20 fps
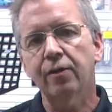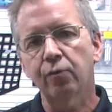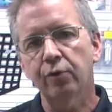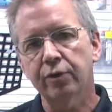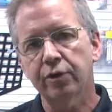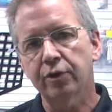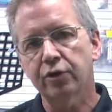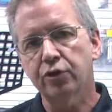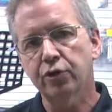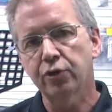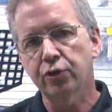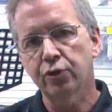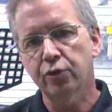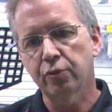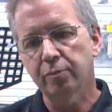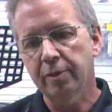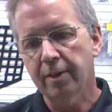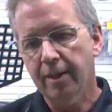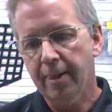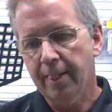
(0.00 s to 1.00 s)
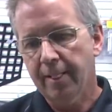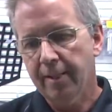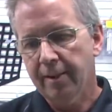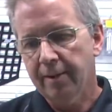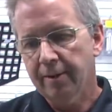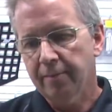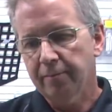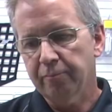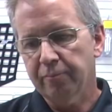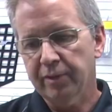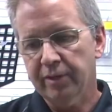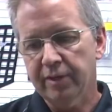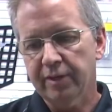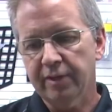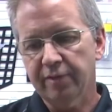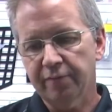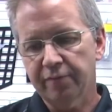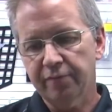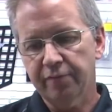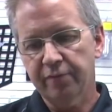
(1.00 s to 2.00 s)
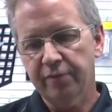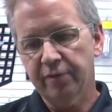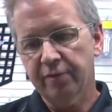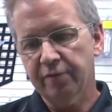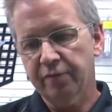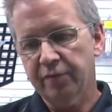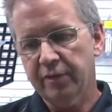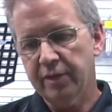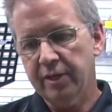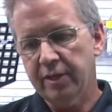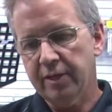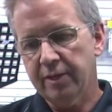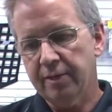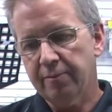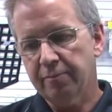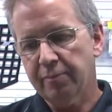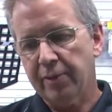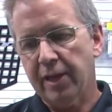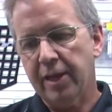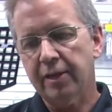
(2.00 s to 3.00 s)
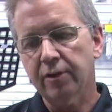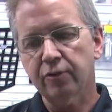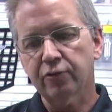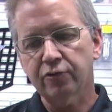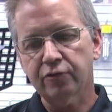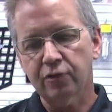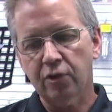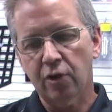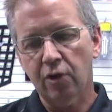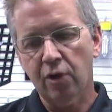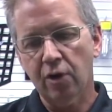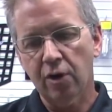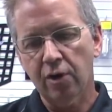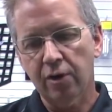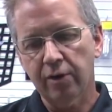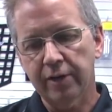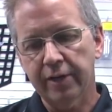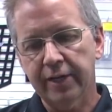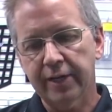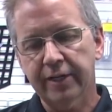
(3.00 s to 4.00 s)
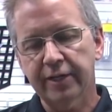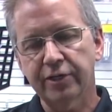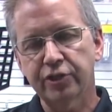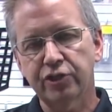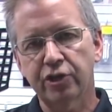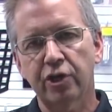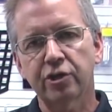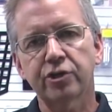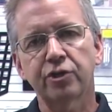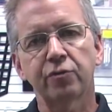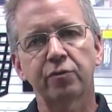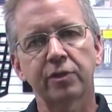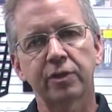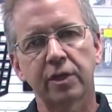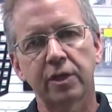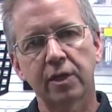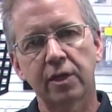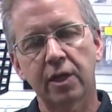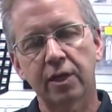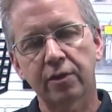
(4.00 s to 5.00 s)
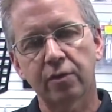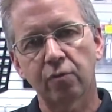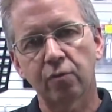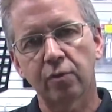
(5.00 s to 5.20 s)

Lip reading: it with a tube. But if the panels are in conjunction with another